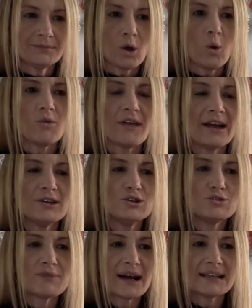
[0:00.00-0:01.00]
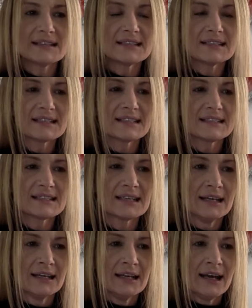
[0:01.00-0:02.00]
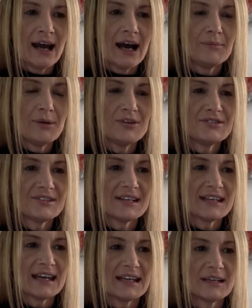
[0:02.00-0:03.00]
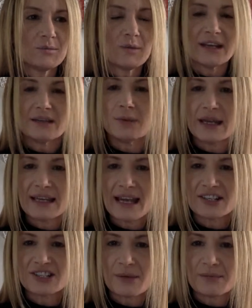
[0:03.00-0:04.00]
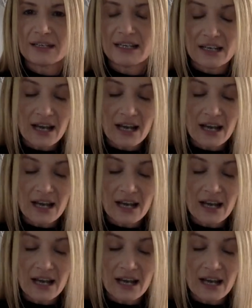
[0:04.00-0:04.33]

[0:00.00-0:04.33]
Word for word: or that you run into this uh, person again and we, we catch up again.